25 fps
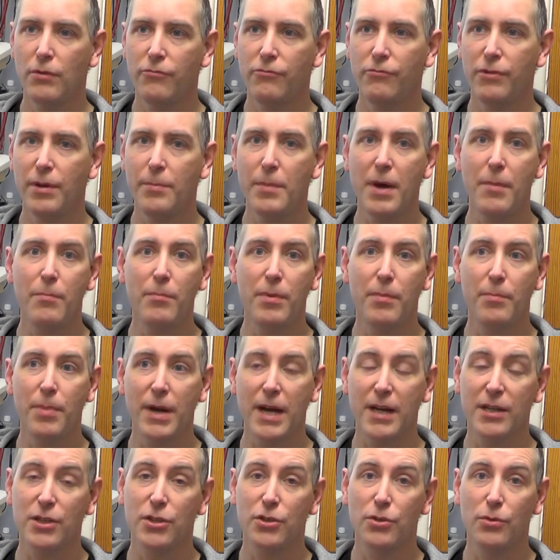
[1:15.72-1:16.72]
remember
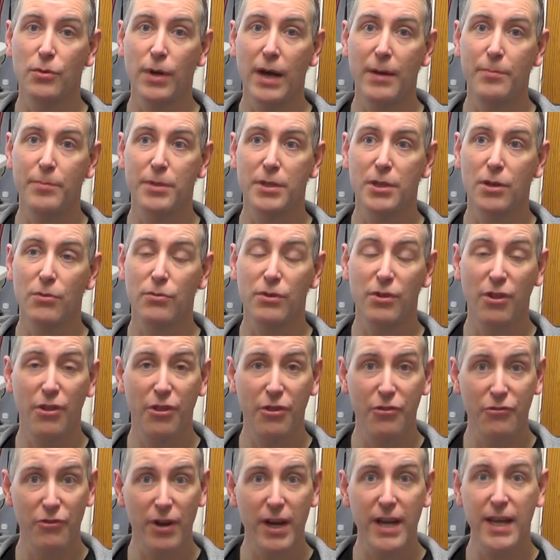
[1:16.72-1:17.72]
back to episode
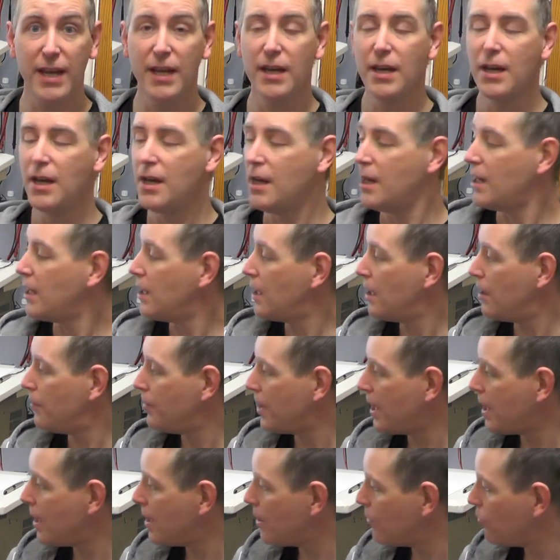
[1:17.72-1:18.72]
three, um,
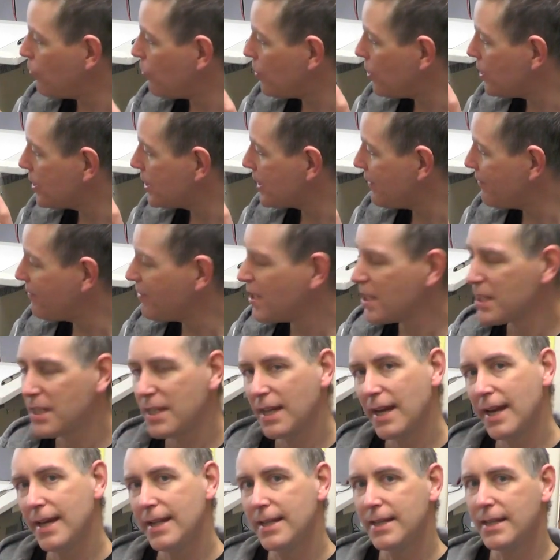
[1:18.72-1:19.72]
I was
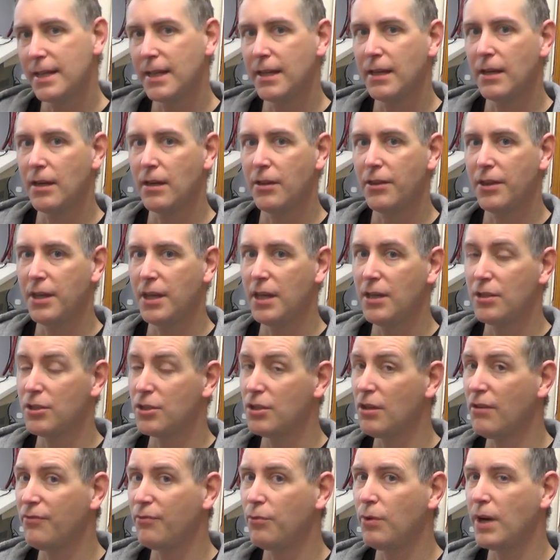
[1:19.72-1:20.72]
investigating the
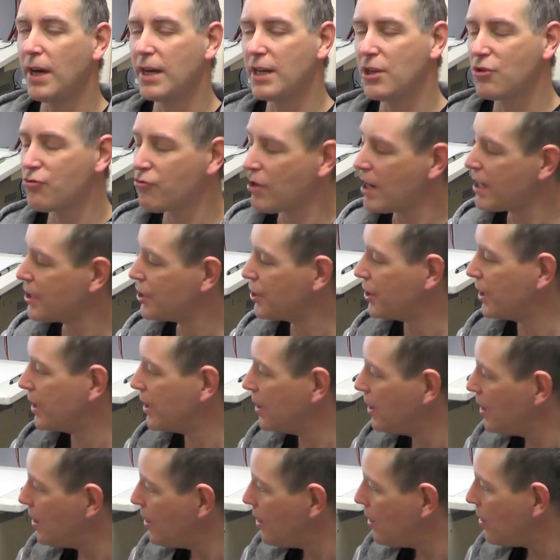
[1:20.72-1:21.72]
software crashing
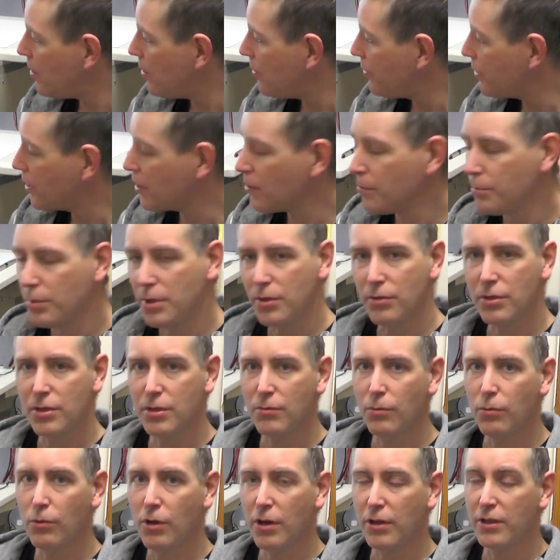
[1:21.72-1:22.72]
on the
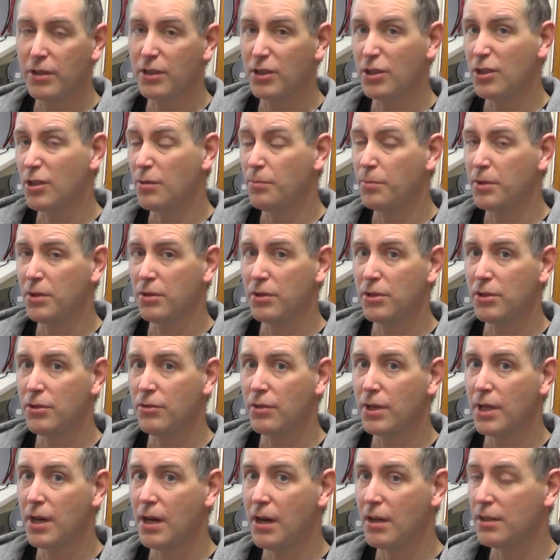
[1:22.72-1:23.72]
computer one and computer two
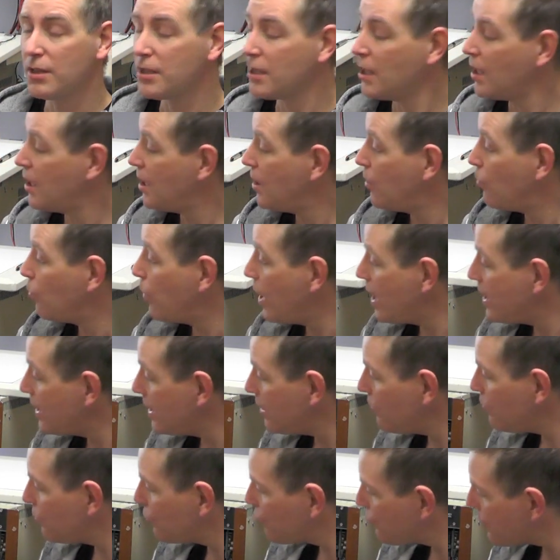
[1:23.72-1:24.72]
cards when
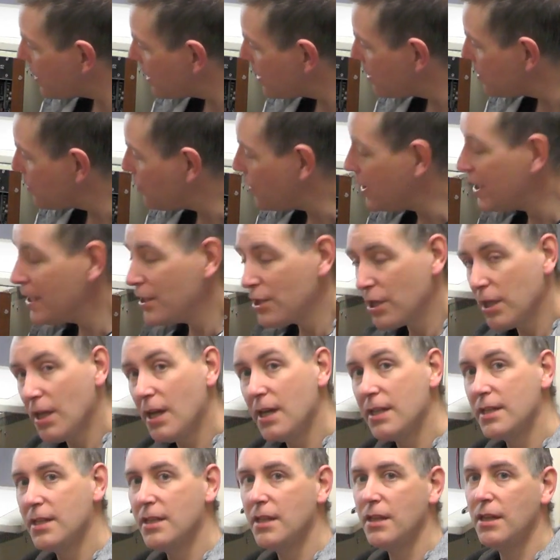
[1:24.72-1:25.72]
it was trying to
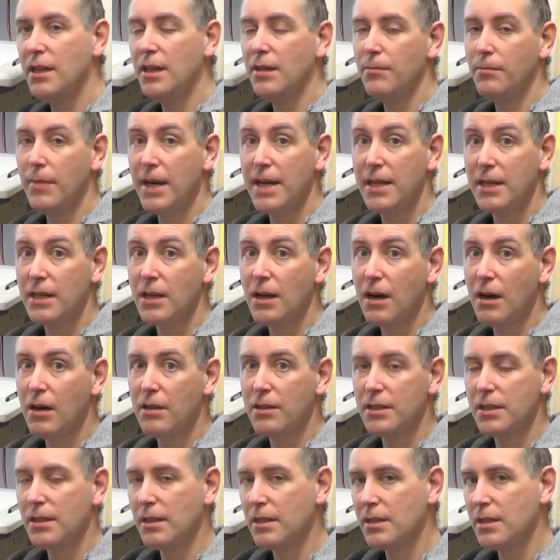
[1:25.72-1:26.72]
initialize the main
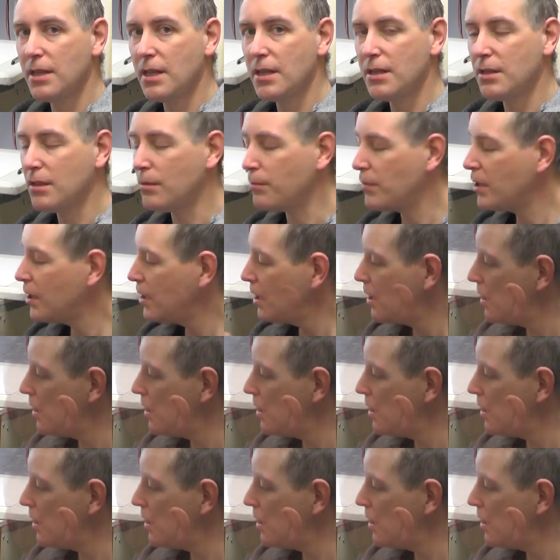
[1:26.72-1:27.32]
cards in the system.